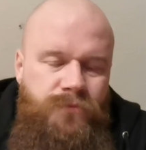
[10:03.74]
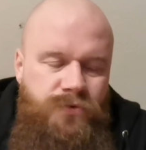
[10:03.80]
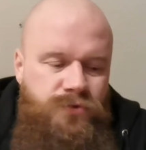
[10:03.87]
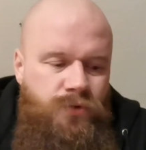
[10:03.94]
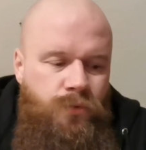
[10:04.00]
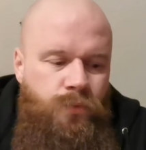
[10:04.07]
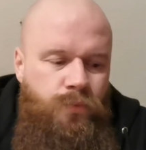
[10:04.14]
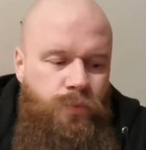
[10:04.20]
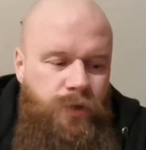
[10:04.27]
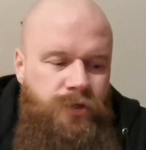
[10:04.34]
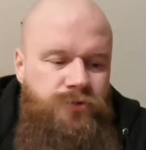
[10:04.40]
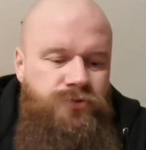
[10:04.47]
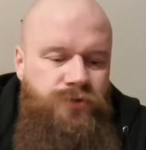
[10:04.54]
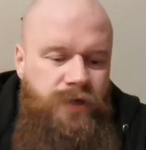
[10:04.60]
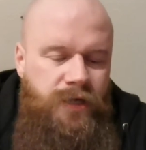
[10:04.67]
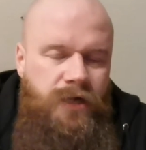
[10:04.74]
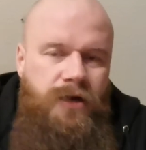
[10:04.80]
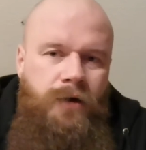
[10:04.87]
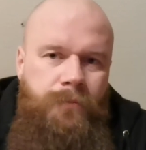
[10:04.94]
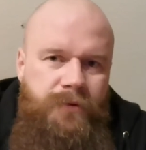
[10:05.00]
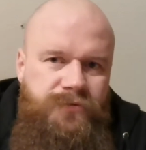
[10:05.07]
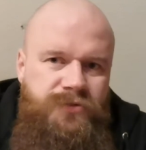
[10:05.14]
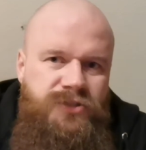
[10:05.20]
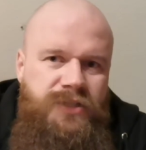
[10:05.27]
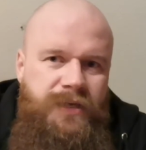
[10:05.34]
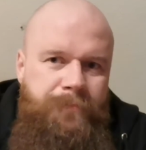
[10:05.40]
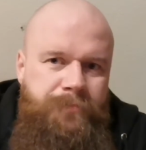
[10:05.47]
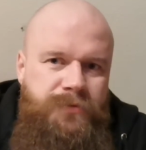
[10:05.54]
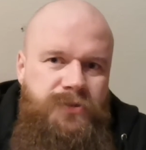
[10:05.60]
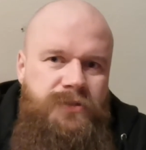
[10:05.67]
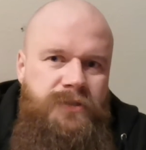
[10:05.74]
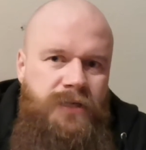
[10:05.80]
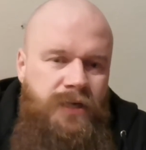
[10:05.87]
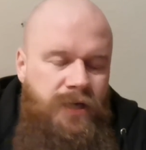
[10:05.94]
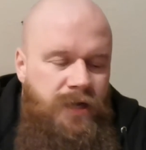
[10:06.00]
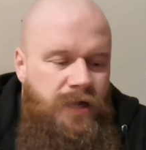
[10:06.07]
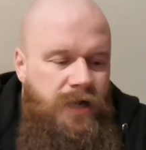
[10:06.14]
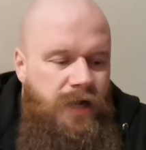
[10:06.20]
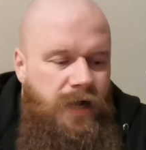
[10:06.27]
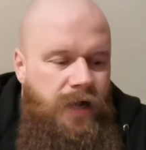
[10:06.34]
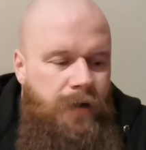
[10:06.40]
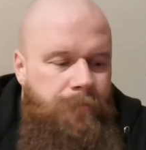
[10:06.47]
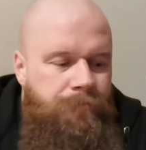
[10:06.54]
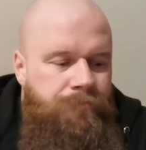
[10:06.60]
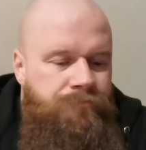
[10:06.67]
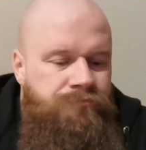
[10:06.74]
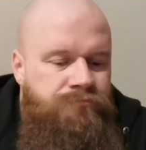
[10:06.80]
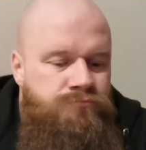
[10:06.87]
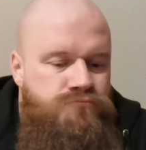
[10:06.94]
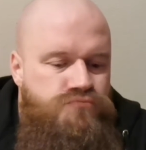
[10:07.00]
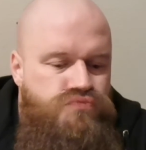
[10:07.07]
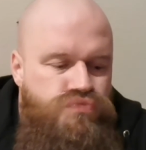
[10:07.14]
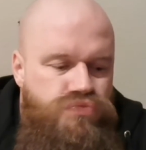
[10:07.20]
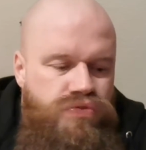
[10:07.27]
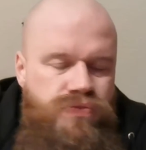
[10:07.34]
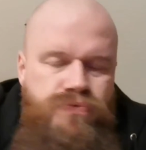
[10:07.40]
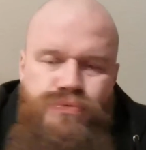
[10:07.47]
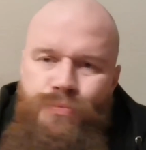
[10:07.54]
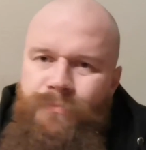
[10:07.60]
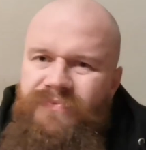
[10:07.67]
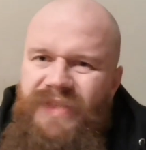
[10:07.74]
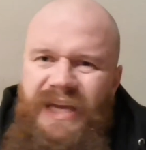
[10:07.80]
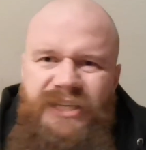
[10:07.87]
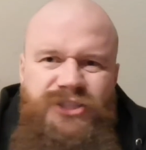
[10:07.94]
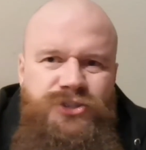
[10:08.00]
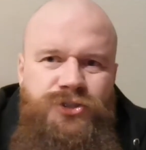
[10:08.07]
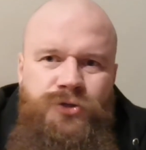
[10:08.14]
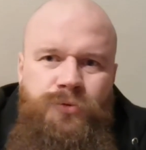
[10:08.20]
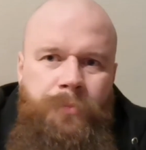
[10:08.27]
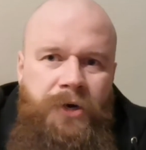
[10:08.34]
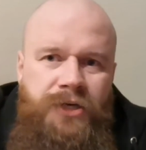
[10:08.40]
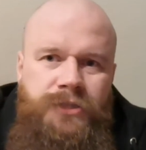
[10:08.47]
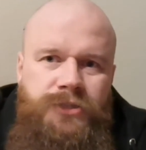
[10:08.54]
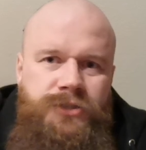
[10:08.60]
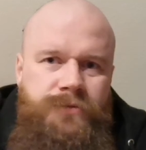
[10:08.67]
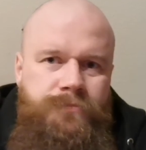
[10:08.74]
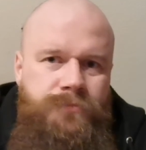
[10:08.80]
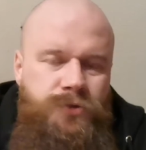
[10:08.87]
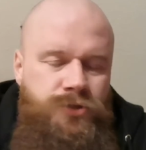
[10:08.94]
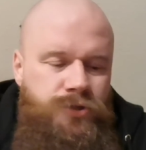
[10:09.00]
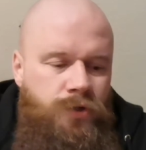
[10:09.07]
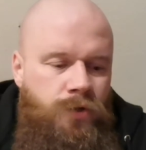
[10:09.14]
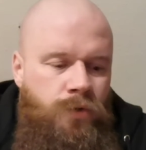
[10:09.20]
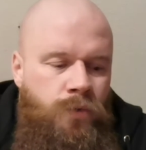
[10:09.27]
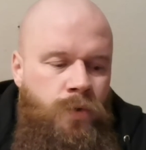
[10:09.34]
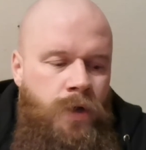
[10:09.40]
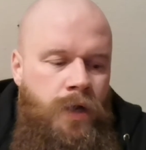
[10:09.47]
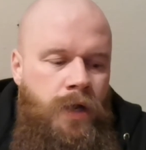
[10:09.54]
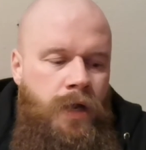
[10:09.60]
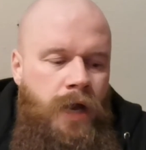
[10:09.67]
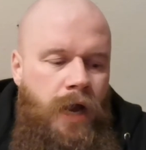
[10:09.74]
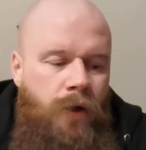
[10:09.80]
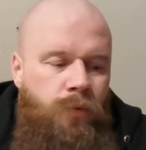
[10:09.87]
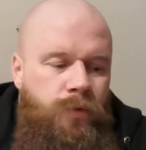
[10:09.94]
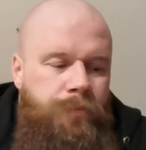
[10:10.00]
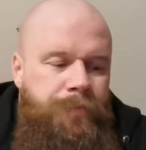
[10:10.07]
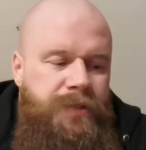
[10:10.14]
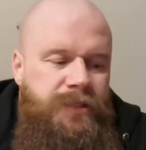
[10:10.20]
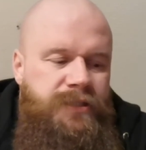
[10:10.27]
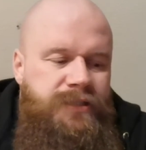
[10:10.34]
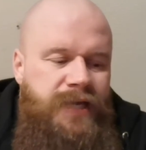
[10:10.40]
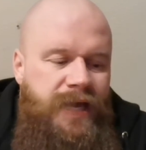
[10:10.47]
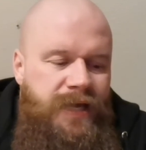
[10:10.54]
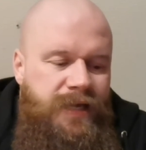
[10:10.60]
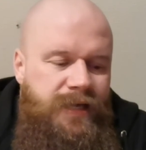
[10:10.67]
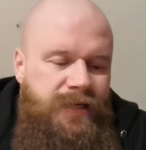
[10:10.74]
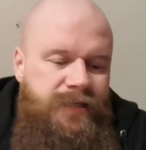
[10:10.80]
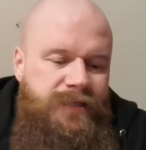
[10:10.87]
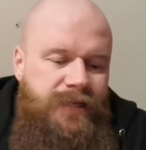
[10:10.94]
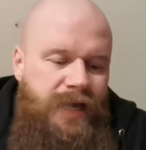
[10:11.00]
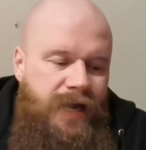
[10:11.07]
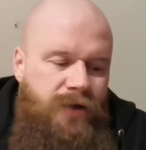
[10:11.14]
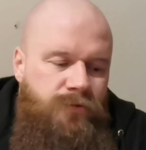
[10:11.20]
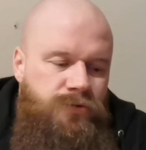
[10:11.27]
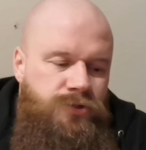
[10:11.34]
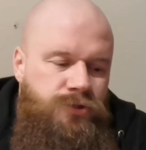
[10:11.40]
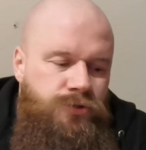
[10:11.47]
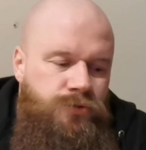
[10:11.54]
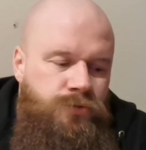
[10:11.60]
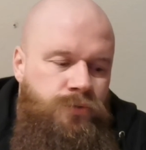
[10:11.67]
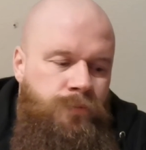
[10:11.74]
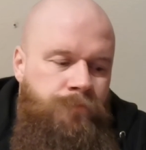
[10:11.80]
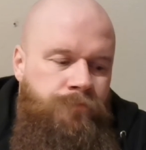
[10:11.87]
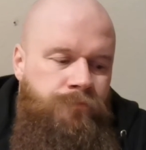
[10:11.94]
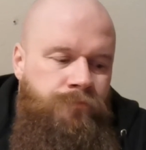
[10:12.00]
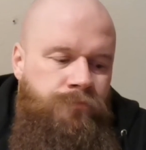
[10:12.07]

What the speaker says: So when you drink a couple of sips, it's too much. So I will be taking it down to